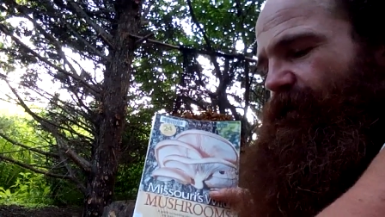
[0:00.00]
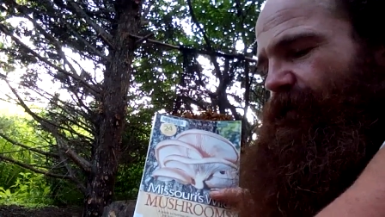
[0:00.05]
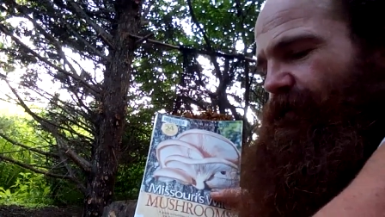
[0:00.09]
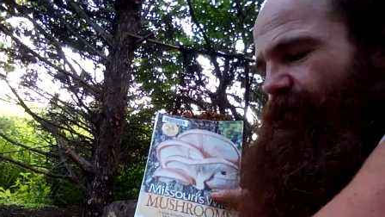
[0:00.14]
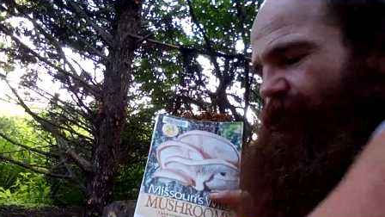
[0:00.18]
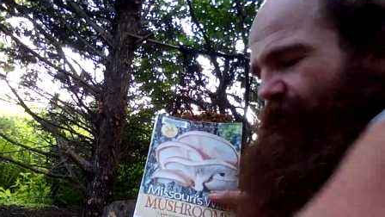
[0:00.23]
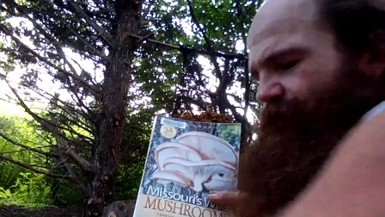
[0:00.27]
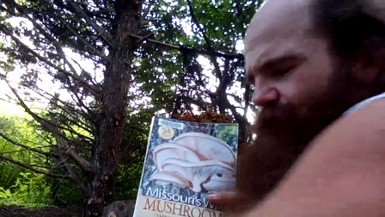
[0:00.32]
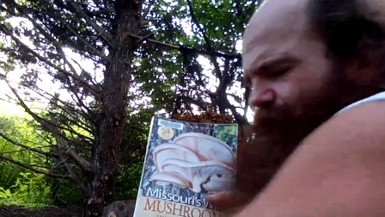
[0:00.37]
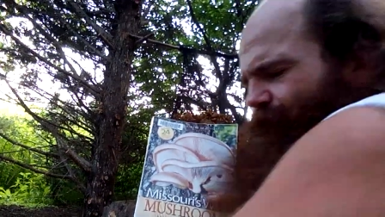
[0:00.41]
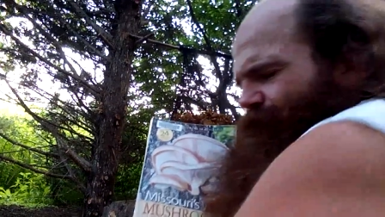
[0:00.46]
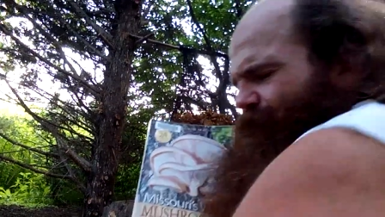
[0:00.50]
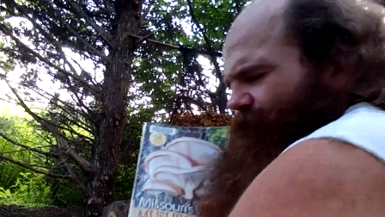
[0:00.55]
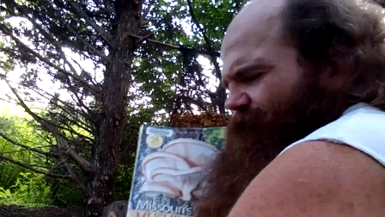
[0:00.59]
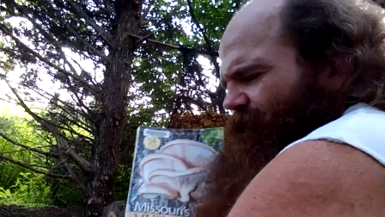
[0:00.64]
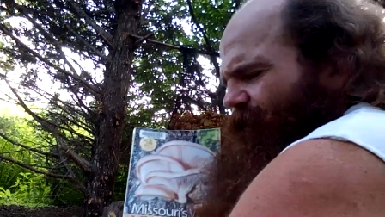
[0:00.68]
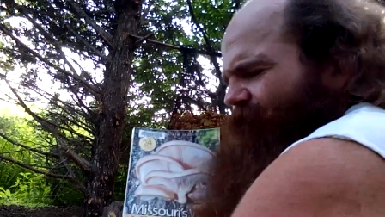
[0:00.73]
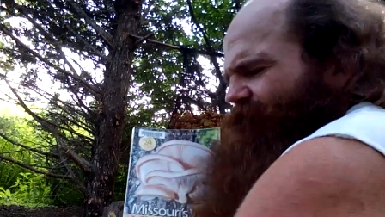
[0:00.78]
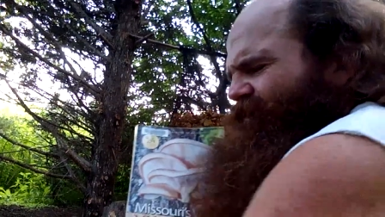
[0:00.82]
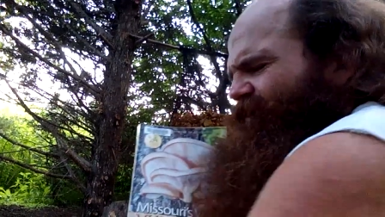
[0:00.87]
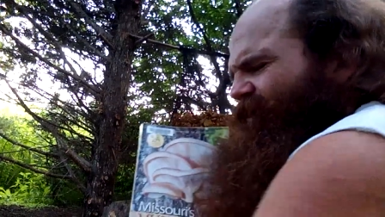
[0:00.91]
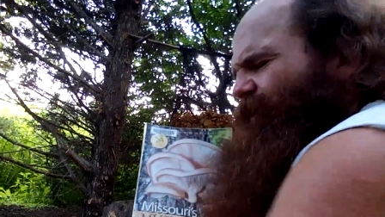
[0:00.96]
And uh,
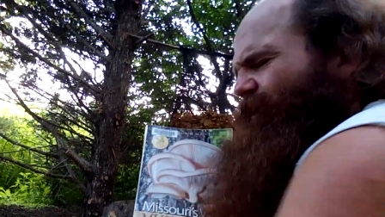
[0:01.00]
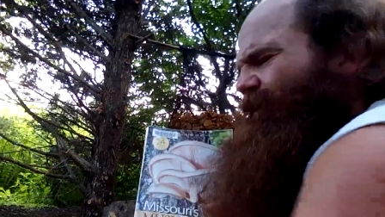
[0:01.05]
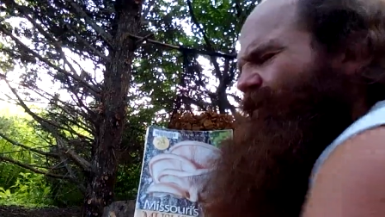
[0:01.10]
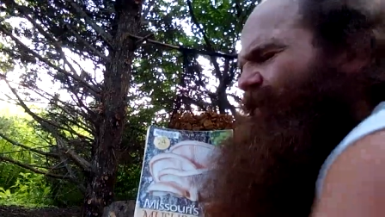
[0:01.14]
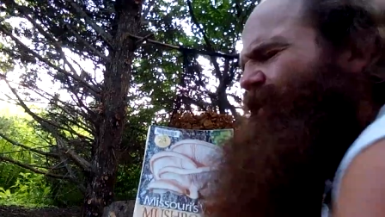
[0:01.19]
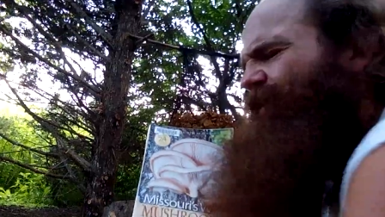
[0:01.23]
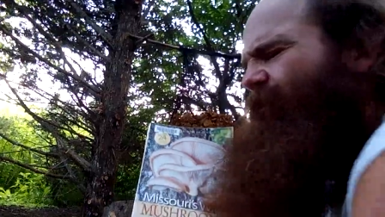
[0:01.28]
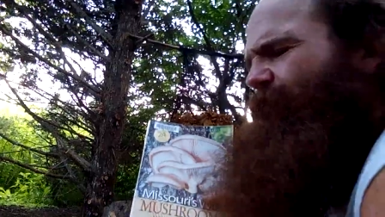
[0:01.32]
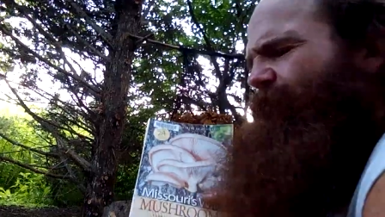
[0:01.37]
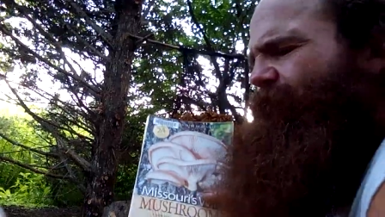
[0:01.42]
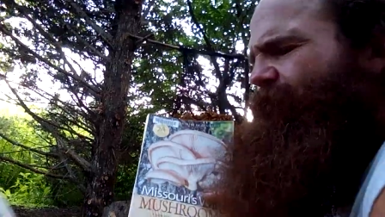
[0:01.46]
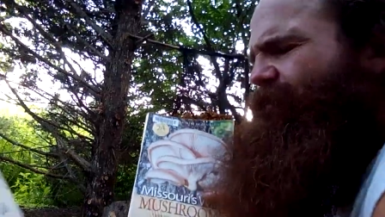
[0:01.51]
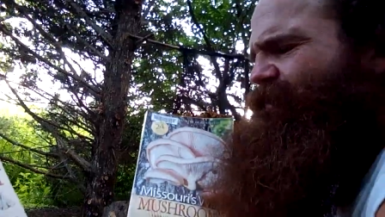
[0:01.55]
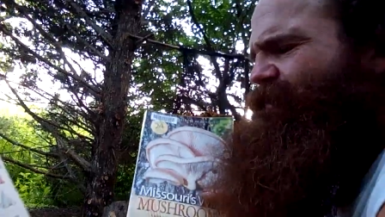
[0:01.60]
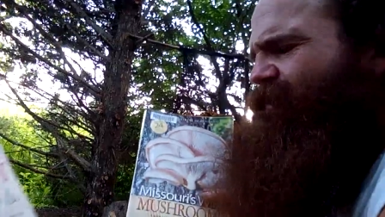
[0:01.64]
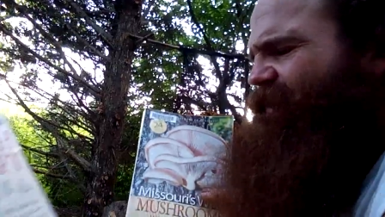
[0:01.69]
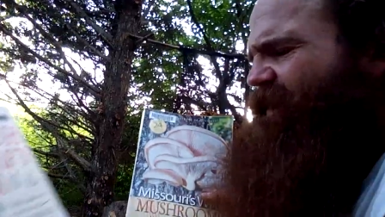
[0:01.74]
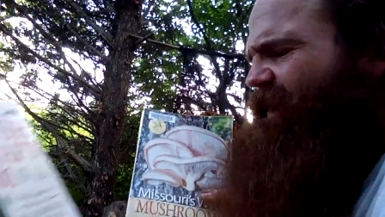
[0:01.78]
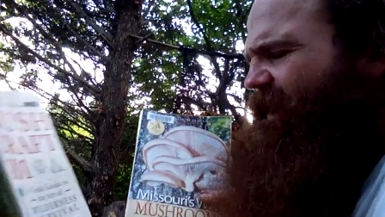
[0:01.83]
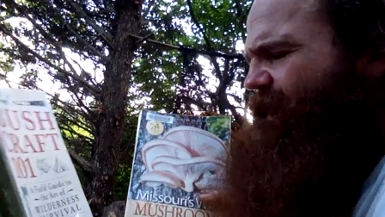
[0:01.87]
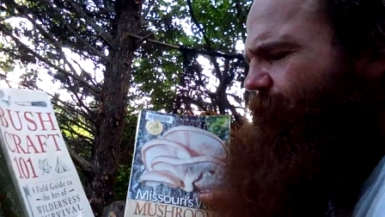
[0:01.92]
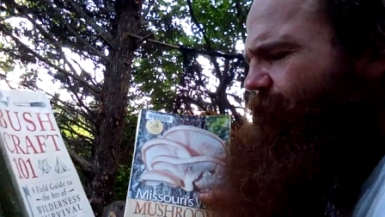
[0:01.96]
that was the other thing.
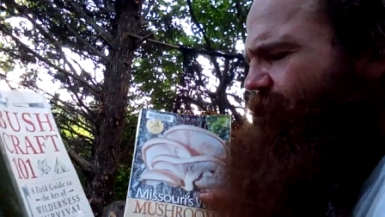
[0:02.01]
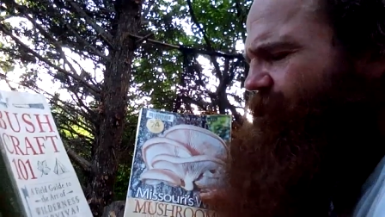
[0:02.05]
Mr.